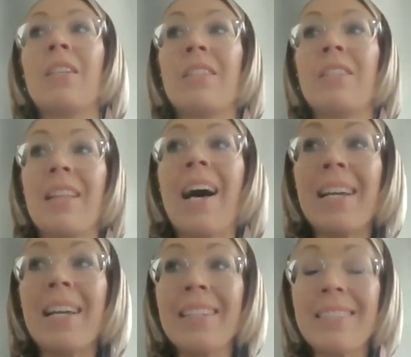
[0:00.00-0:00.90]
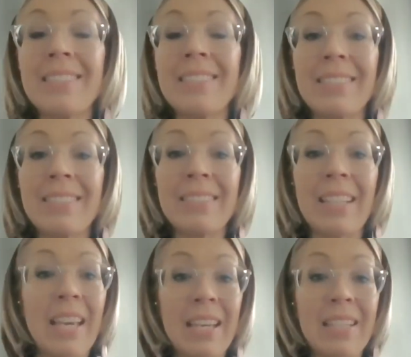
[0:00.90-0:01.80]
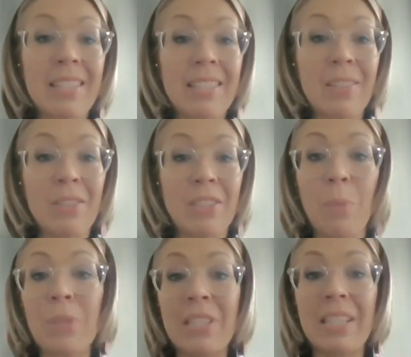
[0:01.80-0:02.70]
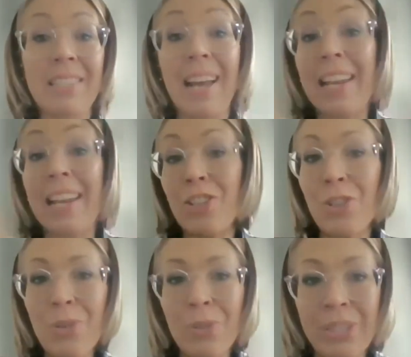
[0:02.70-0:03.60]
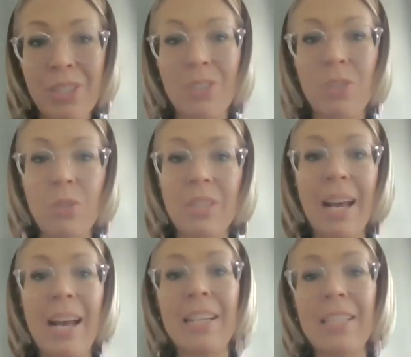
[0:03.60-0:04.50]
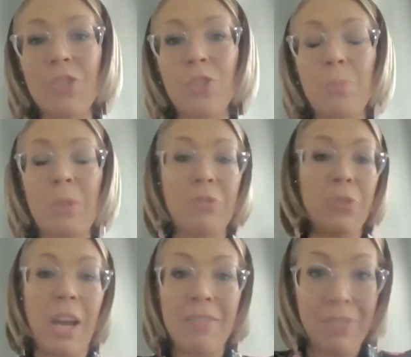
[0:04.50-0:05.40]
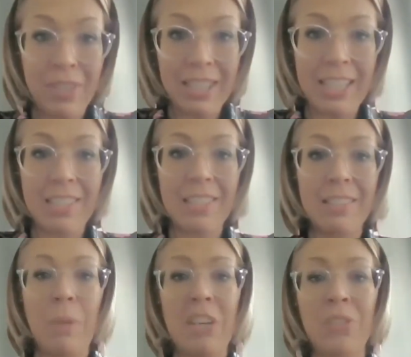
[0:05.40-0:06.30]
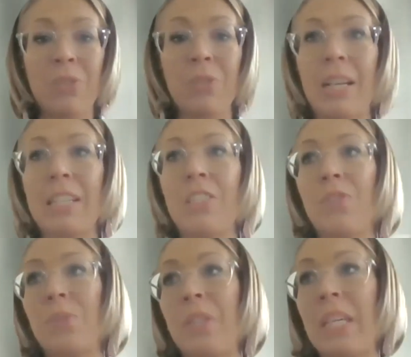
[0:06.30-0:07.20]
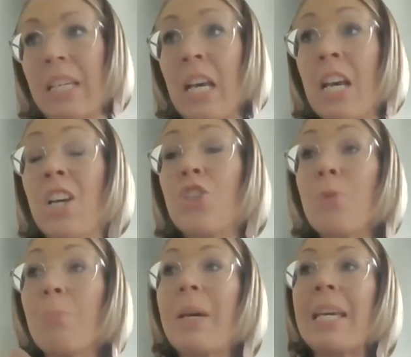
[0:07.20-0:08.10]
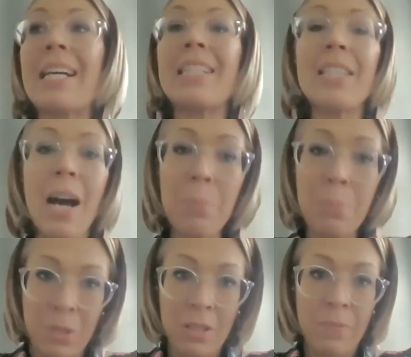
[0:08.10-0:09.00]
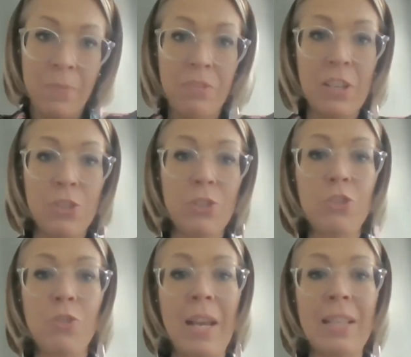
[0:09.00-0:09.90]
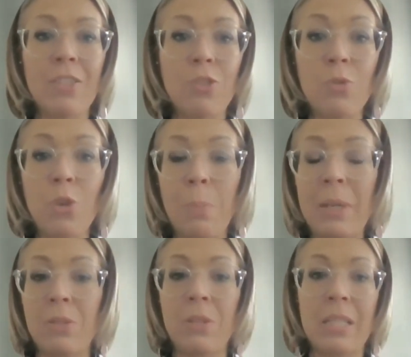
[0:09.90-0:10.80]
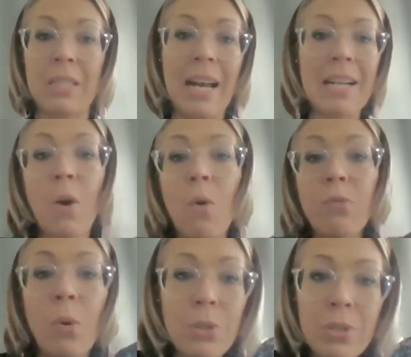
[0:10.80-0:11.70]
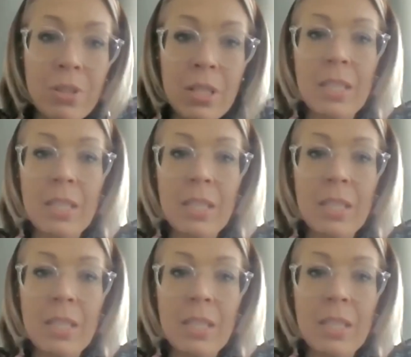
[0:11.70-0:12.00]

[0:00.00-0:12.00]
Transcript: Style is someone says style endures, so style should be forever. It's personal, it's unique. You may adapt fashion trends to your personal style, of course.